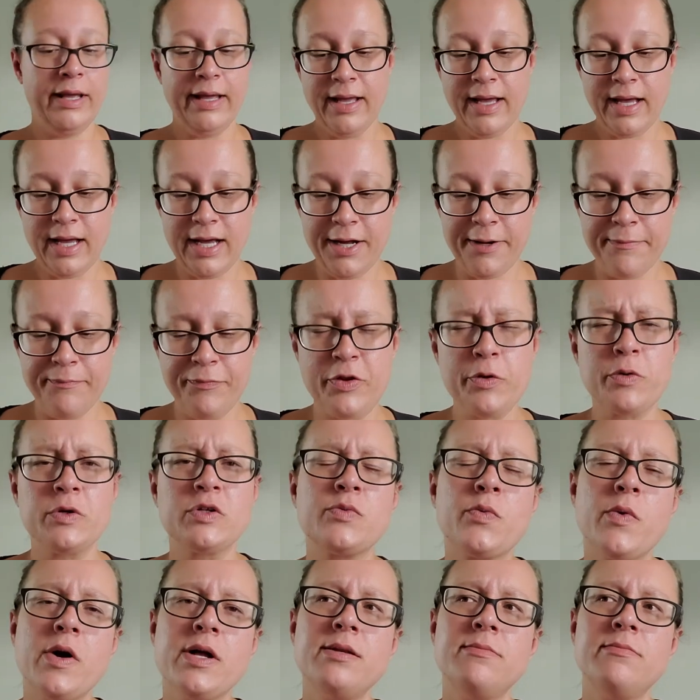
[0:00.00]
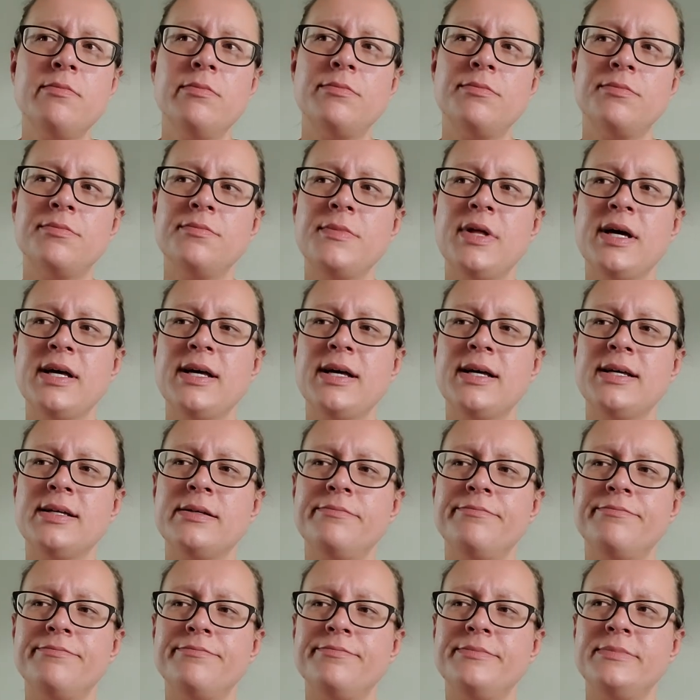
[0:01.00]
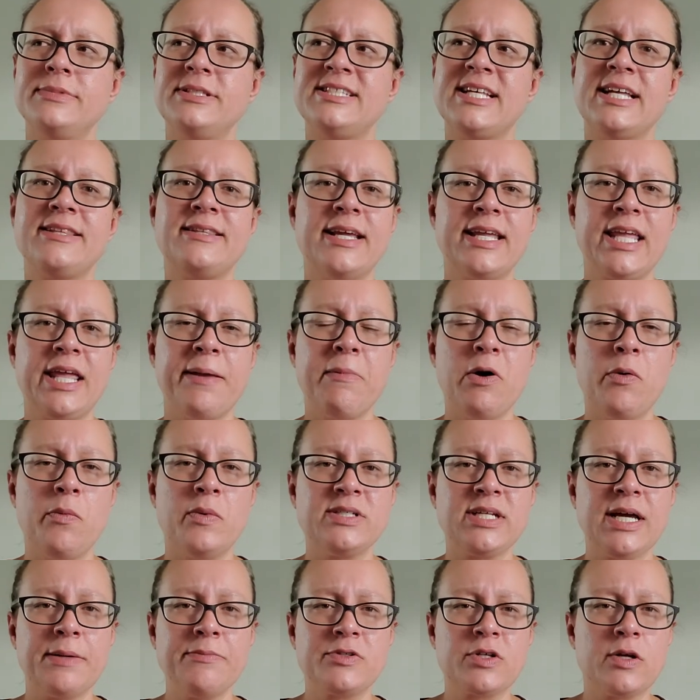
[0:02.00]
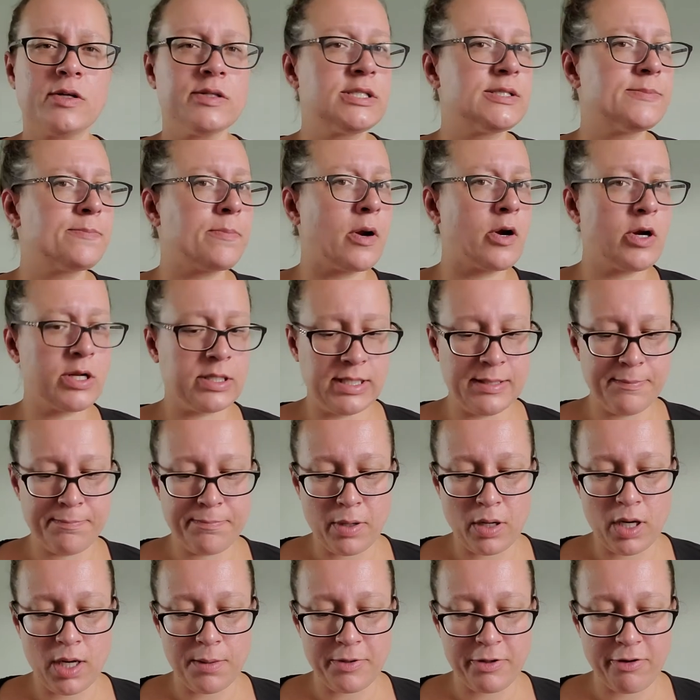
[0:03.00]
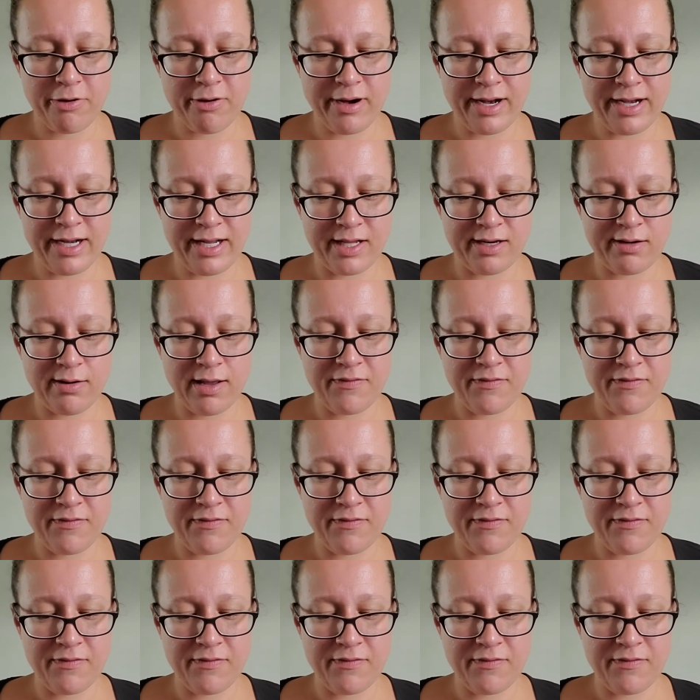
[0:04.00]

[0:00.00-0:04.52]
There was one scent that came out one time, it's called Sparkling Pomegranate.